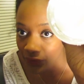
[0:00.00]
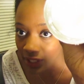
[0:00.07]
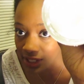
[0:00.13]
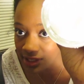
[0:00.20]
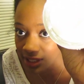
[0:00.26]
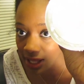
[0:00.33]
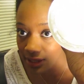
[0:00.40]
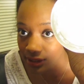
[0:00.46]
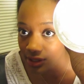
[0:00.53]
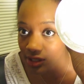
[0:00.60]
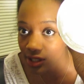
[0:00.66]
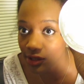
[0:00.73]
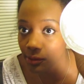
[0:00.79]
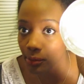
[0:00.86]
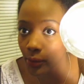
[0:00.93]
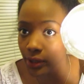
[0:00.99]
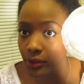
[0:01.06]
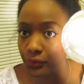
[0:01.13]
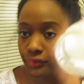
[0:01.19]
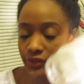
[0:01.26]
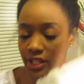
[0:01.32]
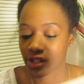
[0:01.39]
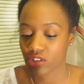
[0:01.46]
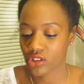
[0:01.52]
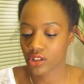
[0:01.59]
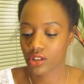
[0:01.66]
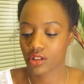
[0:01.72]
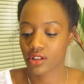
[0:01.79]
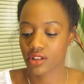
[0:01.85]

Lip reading: It's solid until the point of touching